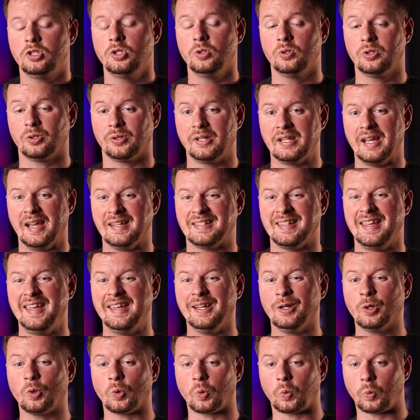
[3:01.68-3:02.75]
to create
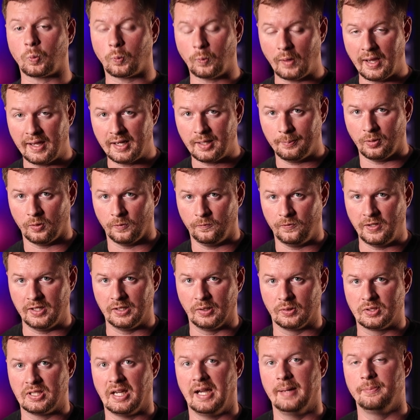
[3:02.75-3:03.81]
incredible
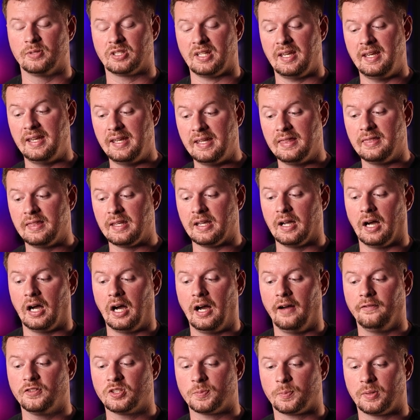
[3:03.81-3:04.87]
phenotypes in the
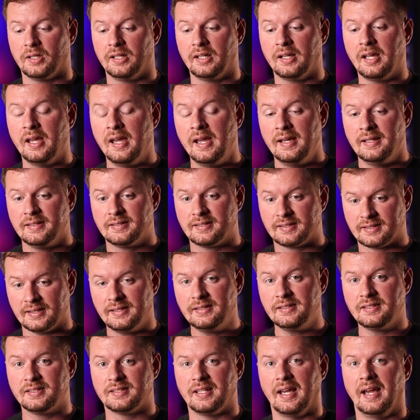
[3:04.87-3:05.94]
offspring,
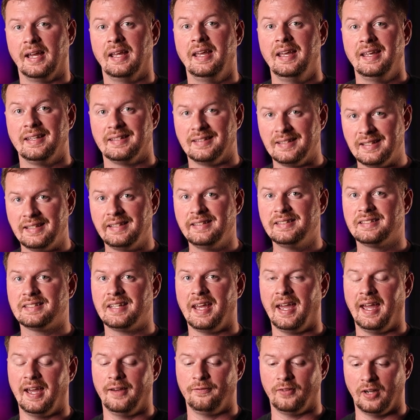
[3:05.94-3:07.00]
Sunset needs to
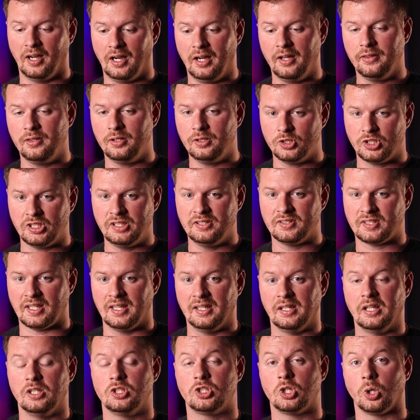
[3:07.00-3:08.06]
have other genes
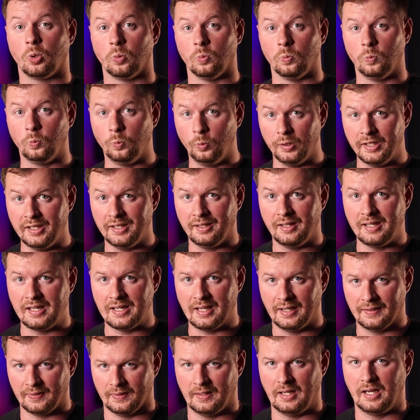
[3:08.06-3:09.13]
in it to really
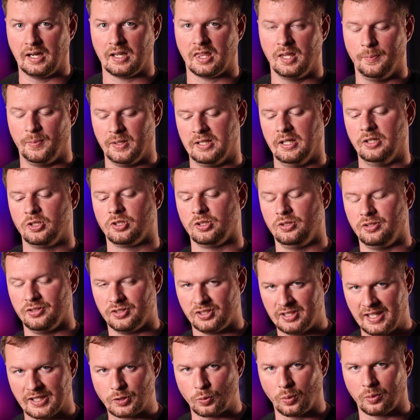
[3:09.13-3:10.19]
unlock the potential.
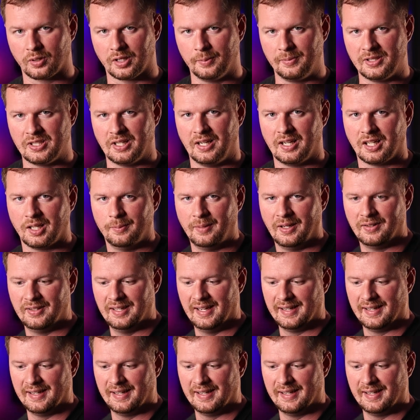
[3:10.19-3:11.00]
So that's what we're going to be talking about